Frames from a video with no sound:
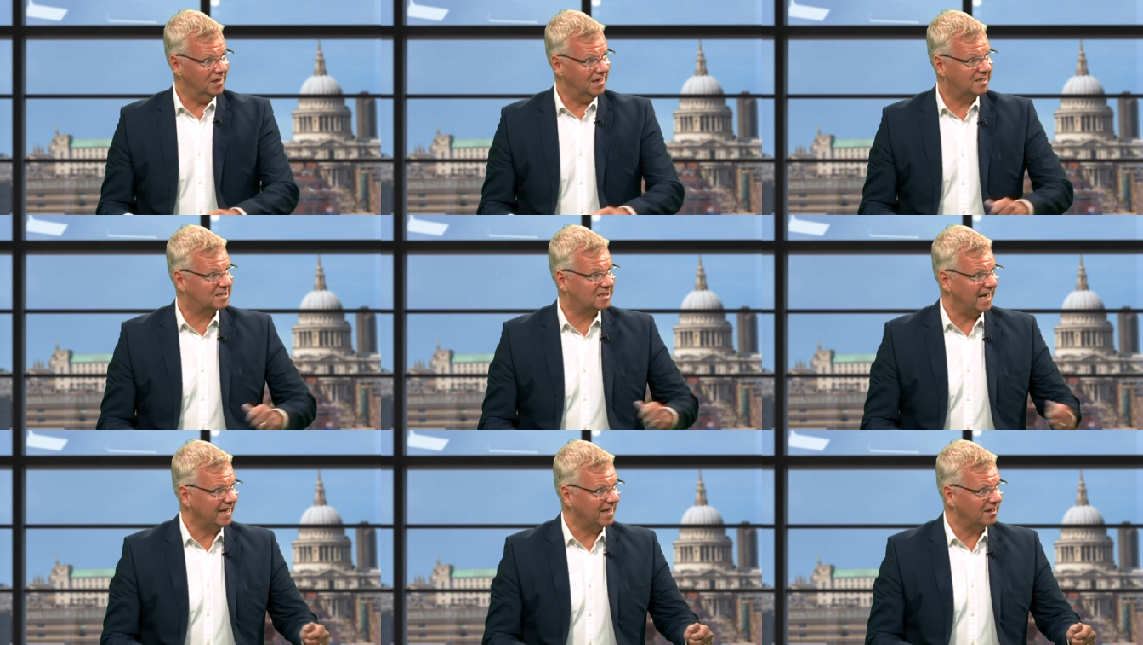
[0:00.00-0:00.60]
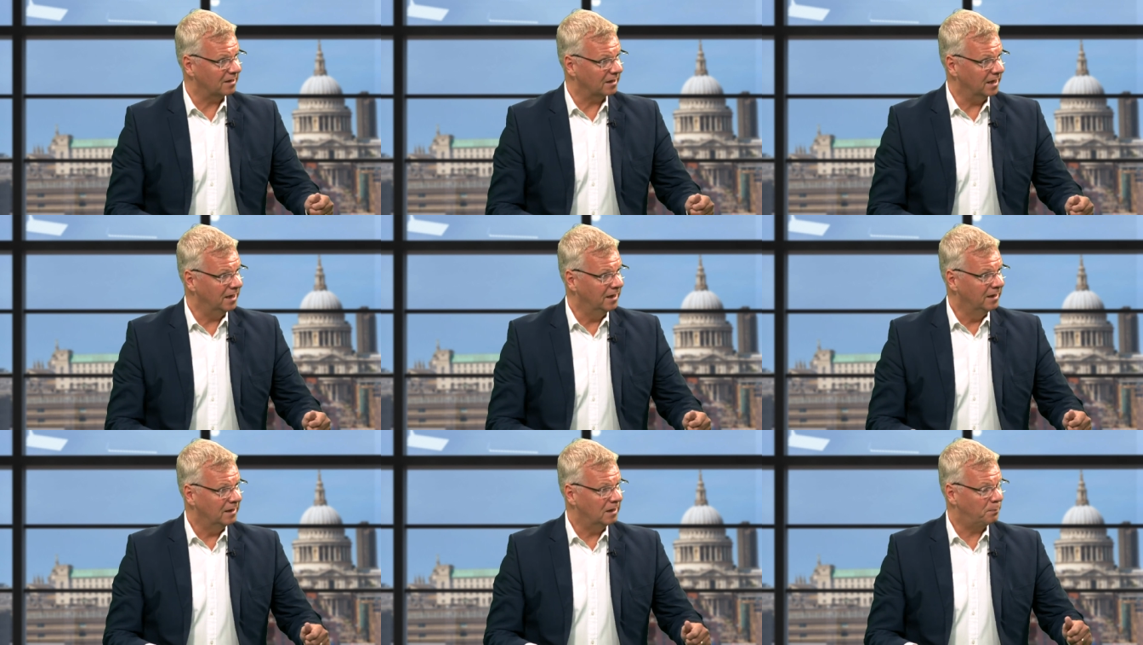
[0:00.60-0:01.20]
And secondly,
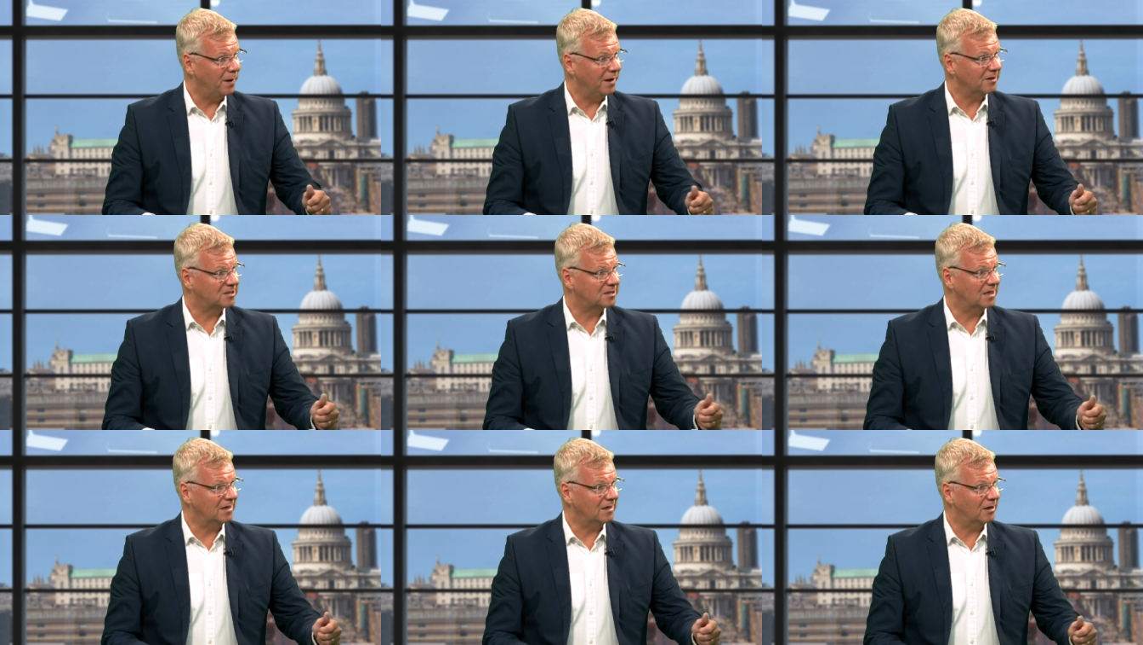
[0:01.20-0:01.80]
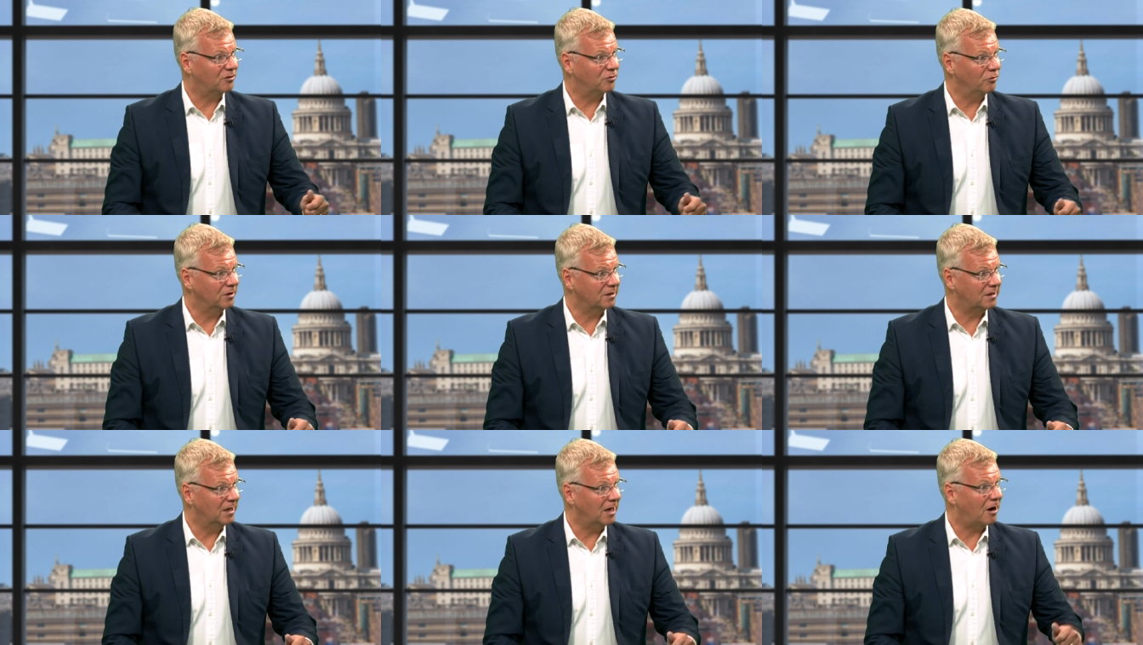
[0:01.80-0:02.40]
the Palestinian
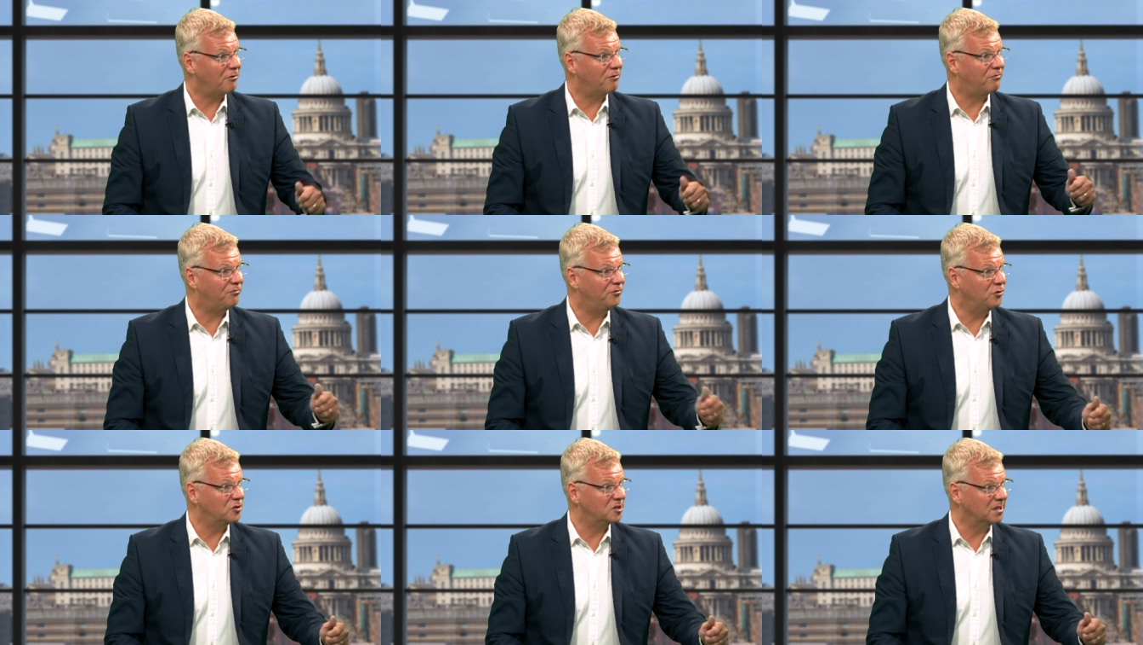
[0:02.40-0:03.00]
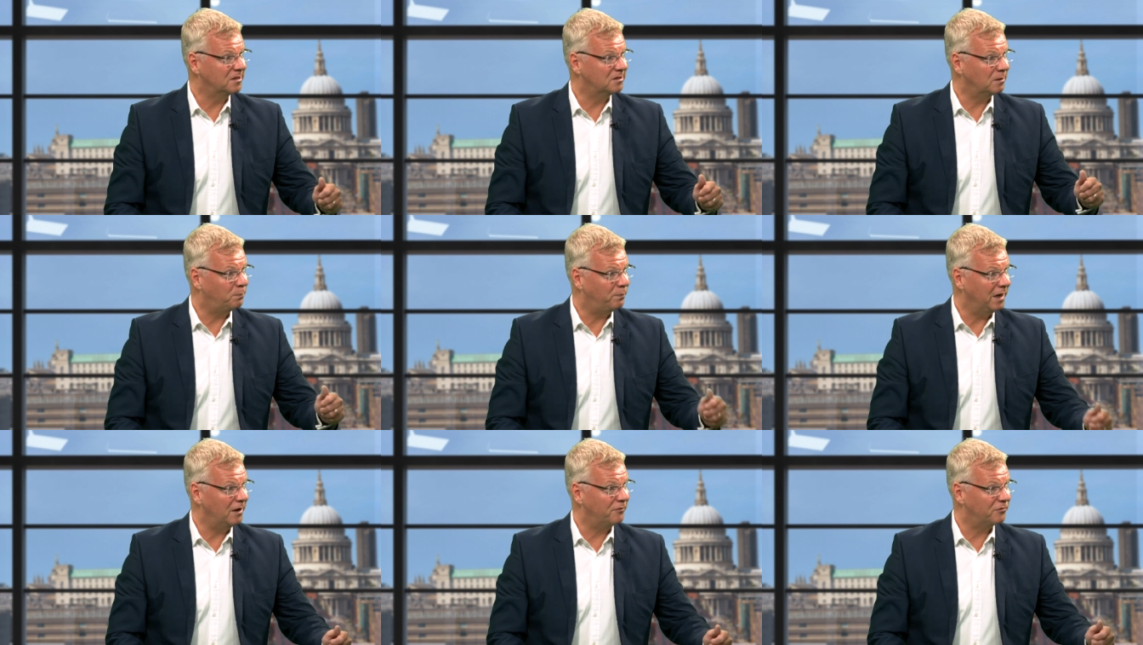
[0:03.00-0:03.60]
Authority are refusing to
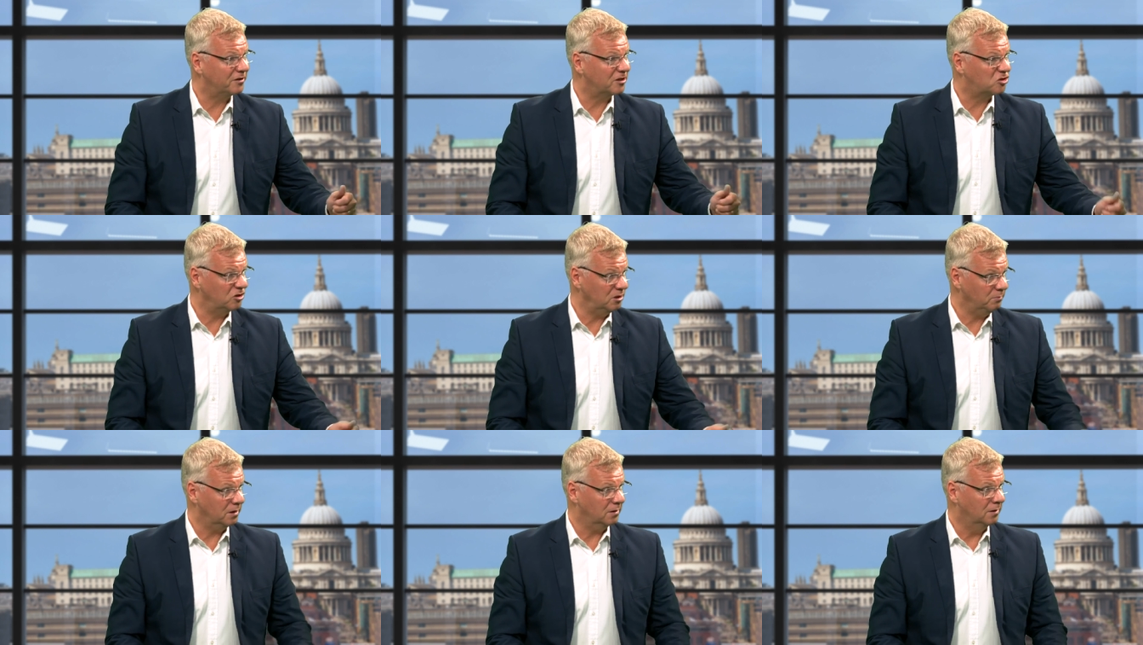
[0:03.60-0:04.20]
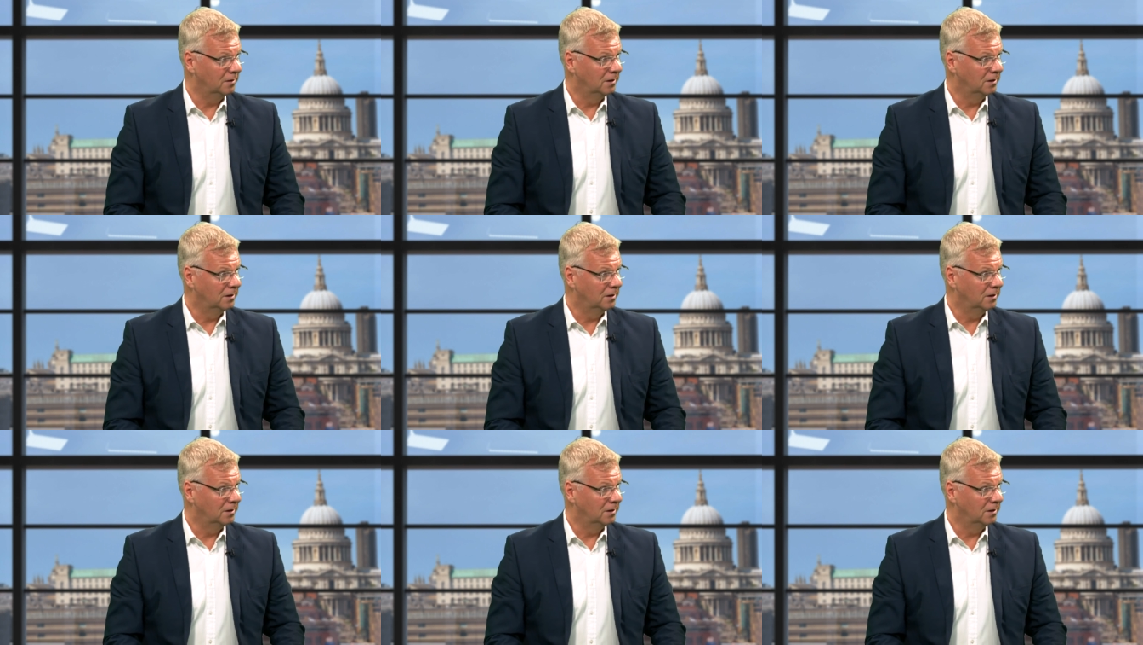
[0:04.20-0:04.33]
pay for the treatment.